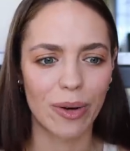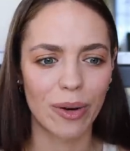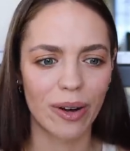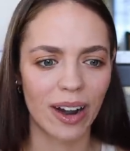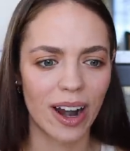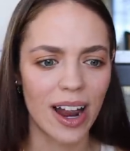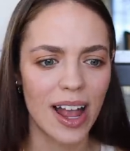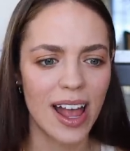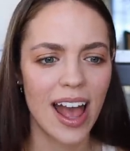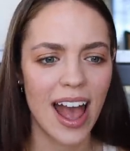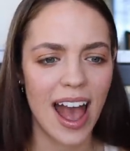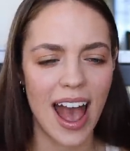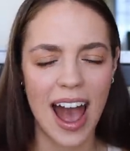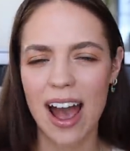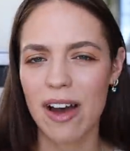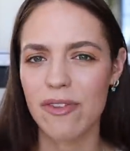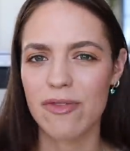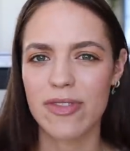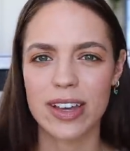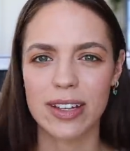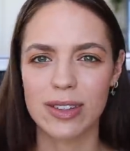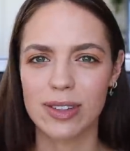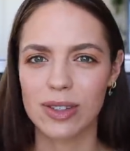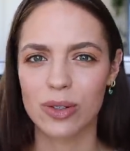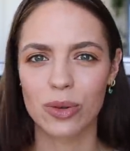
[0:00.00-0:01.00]
or
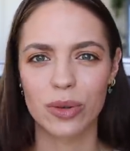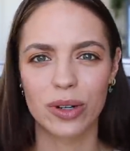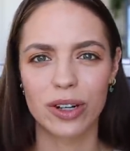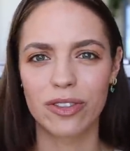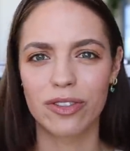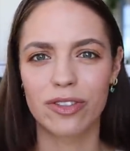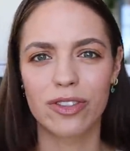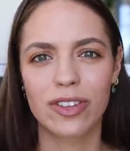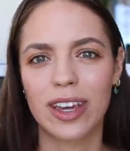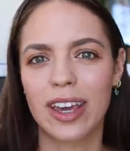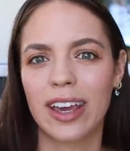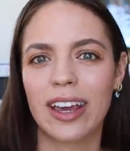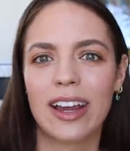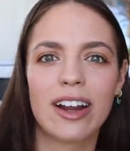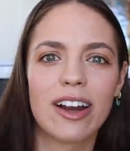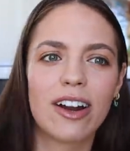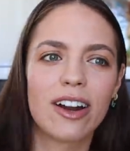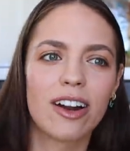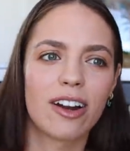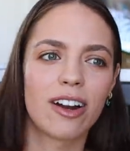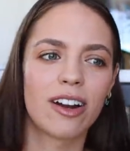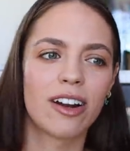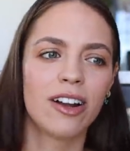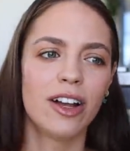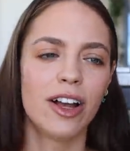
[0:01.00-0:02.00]
have that sort of
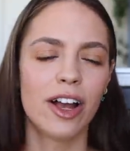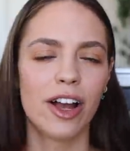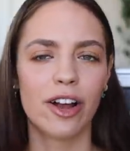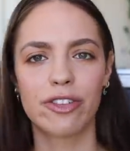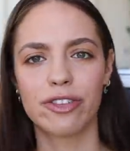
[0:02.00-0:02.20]
care